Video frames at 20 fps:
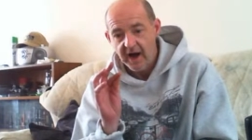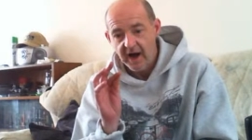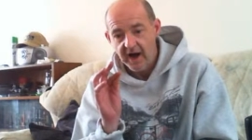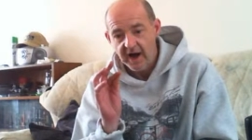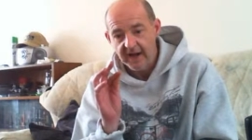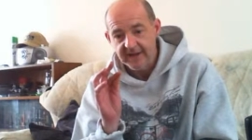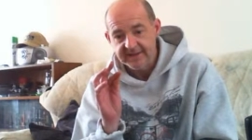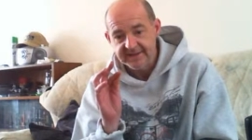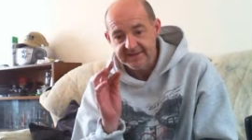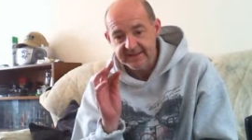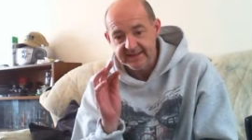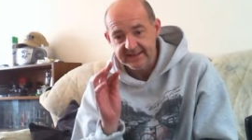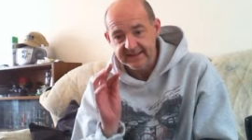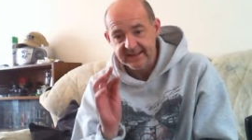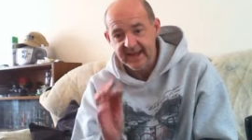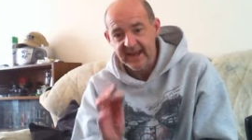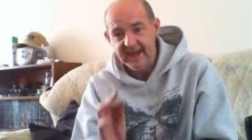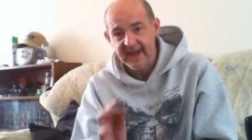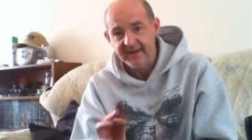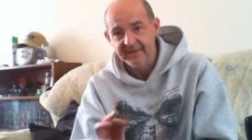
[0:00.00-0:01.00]
I
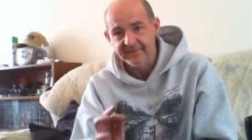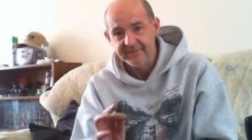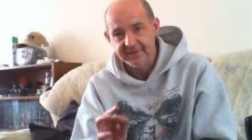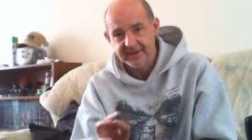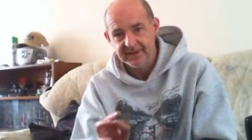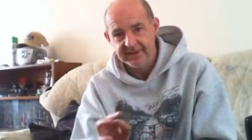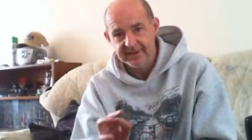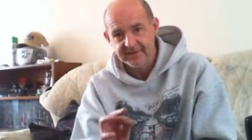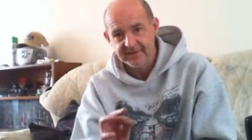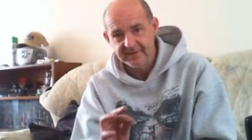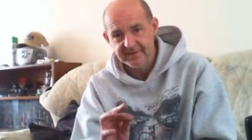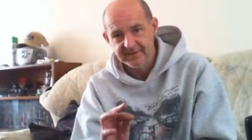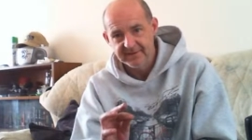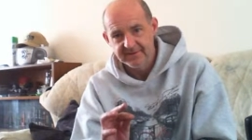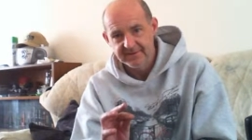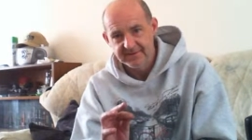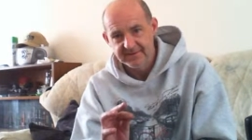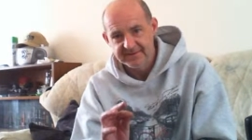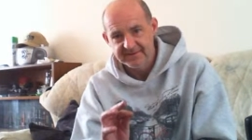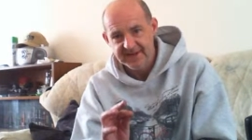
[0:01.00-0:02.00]
didn't have the
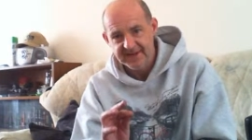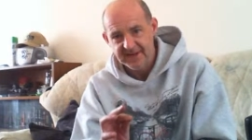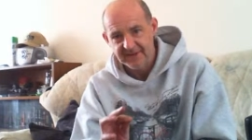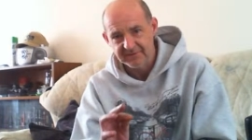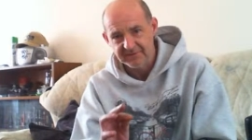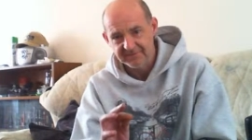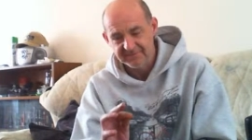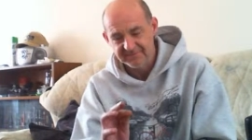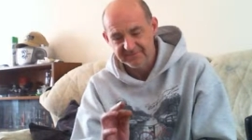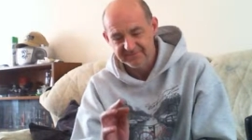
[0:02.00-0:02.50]
sound